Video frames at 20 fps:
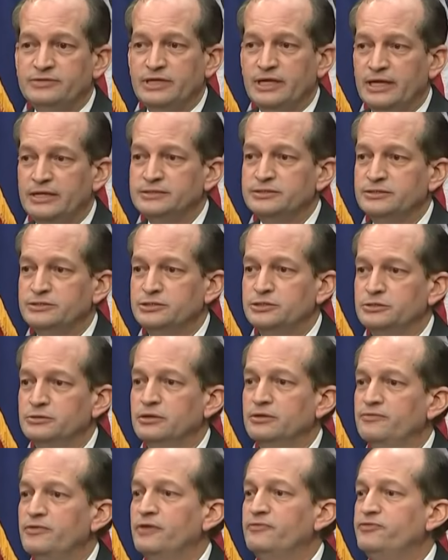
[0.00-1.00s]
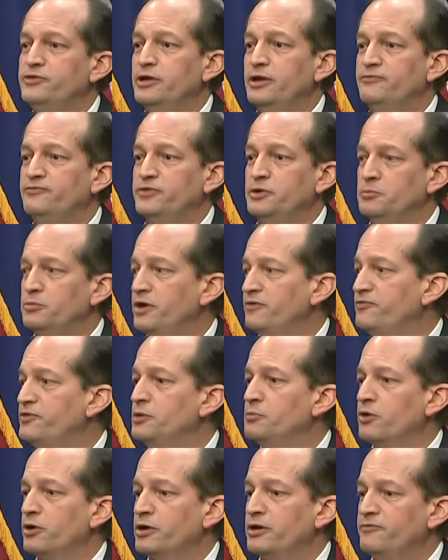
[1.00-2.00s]
to answer to. A
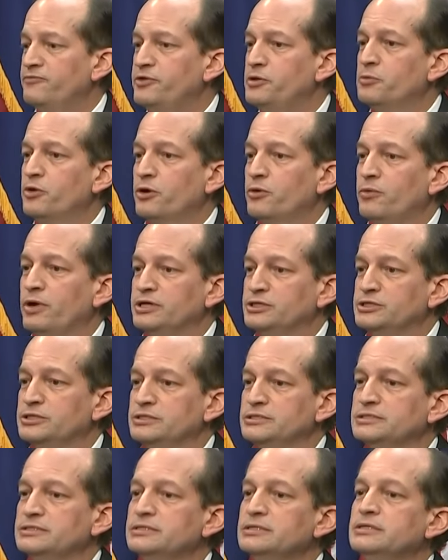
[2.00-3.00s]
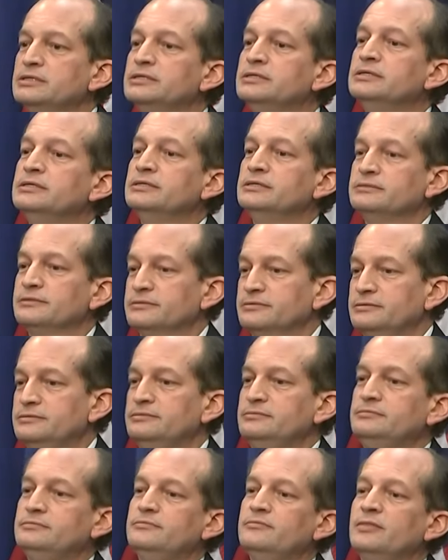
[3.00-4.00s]
few more questions.
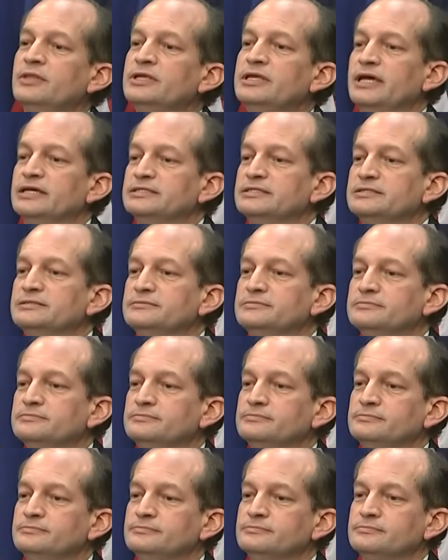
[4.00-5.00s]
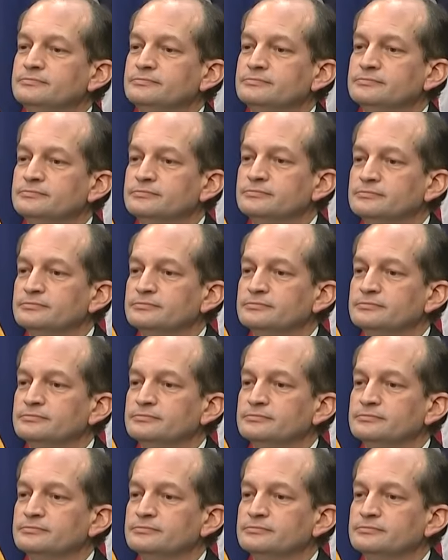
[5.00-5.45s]
Yes. Alex Daugherty